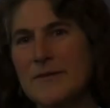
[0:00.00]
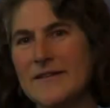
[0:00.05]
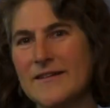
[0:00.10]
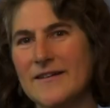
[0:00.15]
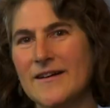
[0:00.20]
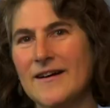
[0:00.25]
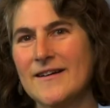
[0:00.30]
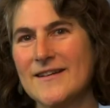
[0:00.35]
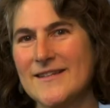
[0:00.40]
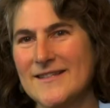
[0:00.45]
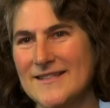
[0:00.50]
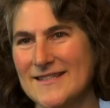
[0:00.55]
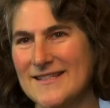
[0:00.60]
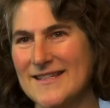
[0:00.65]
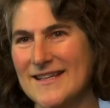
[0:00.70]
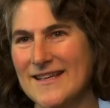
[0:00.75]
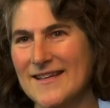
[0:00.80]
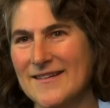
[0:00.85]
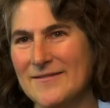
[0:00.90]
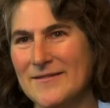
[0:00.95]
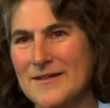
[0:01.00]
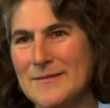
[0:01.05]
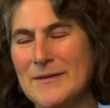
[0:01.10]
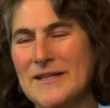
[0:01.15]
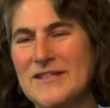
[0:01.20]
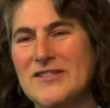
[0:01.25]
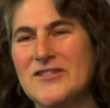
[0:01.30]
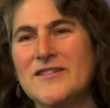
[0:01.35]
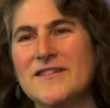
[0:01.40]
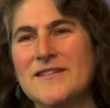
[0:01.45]
other artists that I want to
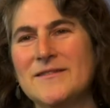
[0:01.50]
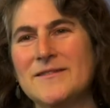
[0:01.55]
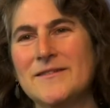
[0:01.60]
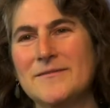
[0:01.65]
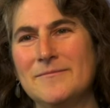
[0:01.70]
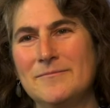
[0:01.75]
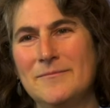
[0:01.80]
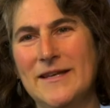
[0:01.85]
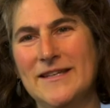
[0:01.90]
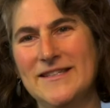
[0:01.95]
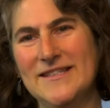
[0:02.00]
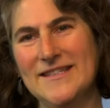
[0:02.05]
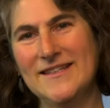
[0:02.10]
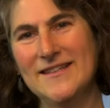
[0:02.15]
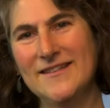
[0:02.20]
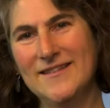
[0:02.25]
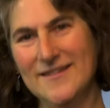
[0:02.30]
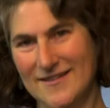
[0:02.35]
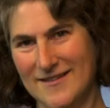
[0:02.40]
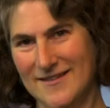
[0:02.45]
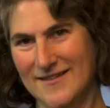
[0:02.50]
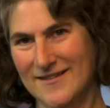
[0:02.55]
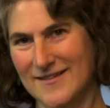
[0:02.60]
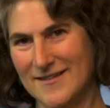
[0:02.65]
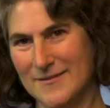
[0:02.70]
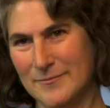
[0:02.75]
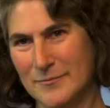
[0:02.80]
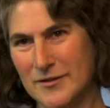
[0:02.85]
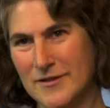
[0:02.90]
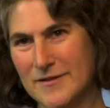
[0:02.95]
make sure to mention are
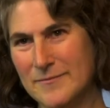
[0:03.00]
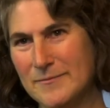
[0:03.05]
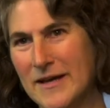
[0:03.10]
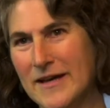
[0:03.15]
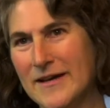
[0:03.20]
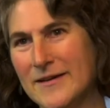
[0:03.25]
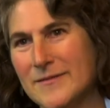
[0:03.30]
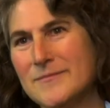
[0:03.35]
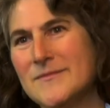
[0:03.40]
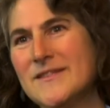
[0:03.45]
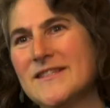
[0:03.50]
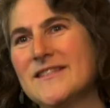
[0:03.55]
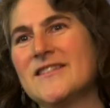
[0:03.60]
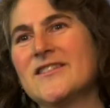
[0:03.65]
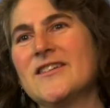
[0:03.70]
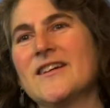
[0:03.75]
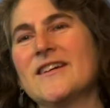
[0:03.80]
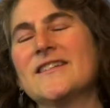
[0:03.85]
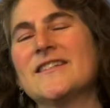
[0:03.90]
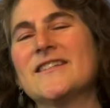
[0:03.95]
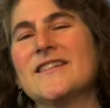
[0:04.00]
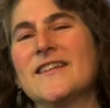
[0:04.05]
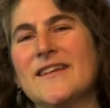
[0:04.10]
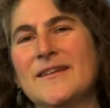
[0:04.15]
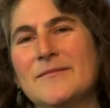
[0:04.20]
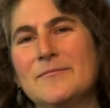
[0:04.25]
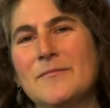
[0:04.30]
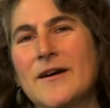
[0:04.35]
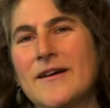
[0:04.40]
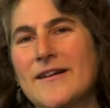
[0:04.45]
the Birnbaums, Josh
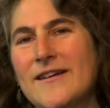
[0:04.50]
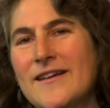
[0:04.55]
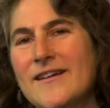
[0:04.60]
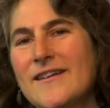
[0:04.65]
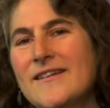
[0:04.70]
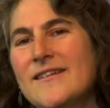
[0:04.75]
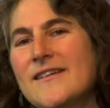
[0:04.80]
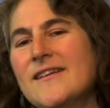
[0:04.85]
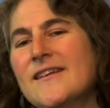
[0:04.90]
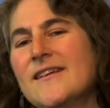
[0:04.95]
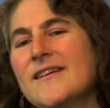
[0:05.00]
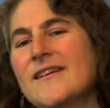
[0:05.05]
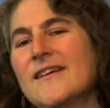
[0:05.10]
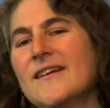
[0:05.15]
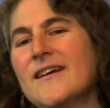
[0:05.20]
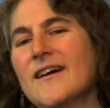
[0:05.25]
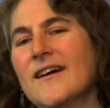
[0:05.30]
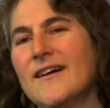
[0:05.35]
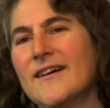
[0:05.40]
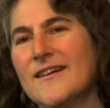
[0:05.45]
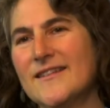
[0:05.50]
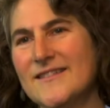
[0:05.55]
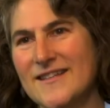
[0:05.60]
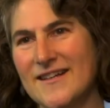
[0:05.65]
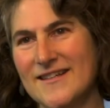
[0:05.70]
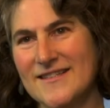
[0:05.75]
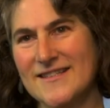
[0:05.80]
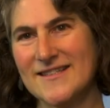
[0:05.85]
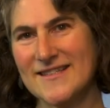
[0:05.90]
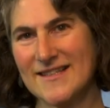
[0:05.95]
and Marta.
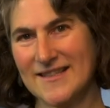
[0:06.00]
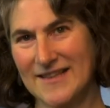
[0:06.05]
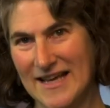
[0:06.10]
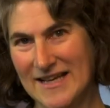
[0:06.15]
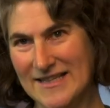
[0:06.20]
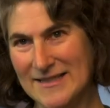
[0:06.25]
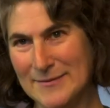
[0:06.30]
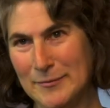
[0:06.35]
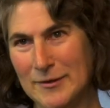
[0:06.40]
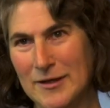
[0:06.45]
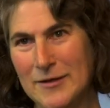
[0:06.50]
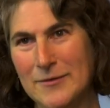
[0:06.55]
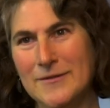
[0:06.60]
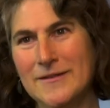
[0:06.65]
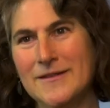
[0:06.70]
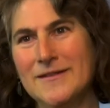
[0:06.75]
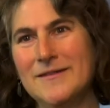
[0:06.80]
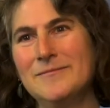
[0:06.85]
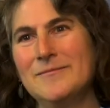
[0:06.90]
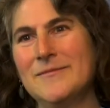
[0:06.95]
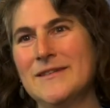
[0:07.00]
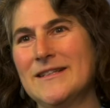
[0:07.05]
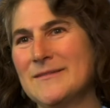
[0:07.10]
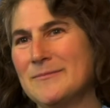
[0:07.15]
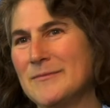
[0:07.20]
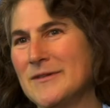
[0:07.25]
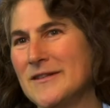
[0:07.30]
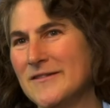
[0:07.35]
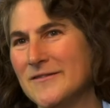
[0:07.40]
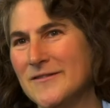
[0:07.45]
Josh is a glass blower, makes
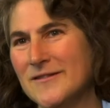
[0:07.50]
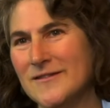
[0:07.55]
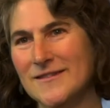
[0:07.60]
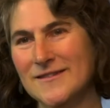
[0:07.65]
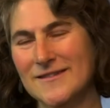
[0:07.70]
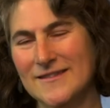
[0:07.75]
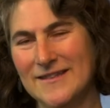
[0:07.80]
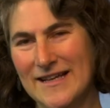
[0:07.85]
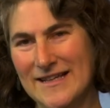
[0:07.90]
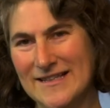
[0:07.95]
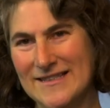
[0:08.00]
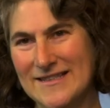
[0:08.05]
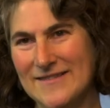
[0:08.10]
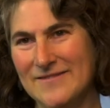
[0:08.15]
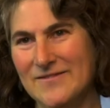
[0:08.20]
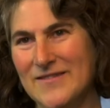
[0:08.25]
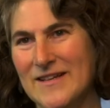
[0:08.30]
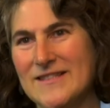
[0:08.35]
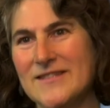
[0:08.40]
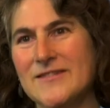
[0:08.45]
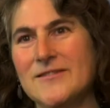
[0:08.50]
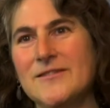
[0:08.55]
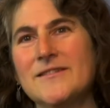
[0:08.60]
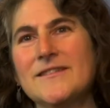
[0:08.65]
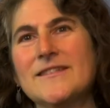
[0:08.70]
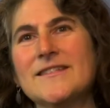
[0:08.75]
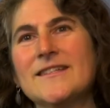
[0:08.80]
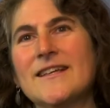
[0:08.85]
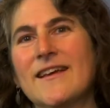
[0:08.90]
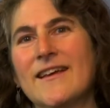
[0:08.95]
beautiful glass
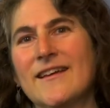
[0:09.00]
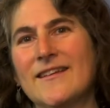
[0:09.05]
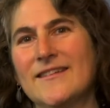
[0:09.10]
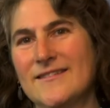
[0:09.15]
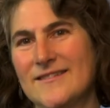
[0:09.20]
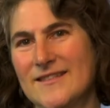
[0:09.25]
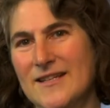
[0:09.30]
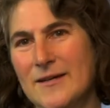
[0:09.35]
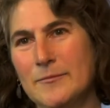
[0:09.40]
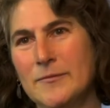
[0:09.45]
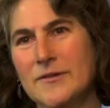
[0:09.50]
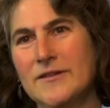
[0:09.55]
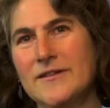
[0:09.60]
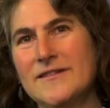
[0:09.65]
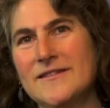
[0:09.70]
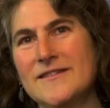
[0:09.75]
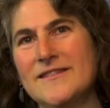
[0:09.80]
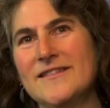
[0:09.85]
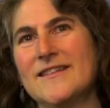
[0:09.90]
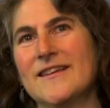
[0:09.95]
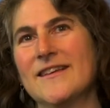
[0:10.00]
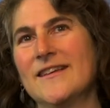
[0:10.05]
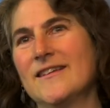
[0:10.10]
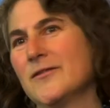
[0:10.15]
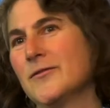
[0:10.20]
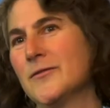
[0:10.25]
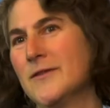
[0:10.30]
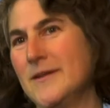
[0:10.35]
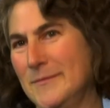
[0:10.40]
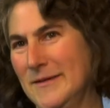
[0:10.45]
vessels and tumblers
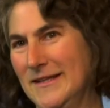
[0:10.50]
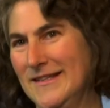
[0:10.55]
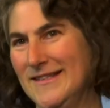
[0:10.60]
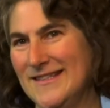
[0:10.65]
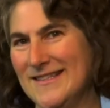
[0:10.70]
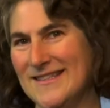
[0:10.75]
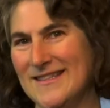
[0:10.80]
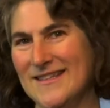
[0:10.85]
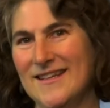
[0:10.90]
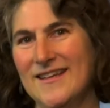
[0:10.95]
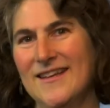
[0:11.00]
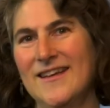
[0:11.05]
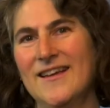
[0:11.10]
and ornaments.